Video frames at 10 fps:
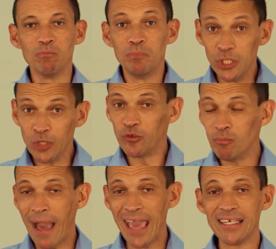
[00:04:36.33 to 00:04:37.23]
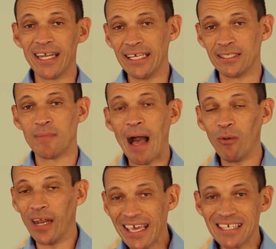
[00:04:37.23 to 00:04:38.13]
beautiful mandate, our
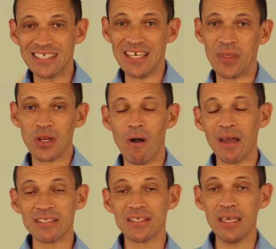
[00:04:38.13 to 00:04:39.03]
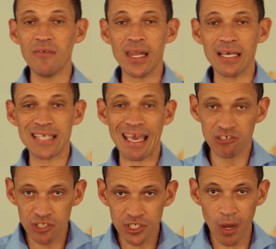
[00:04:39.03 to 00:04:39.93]
legacy that God has given us as
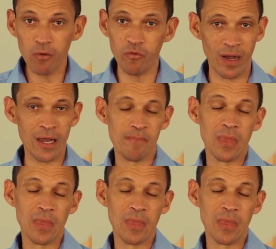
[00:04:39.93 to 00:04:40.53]
Shofar,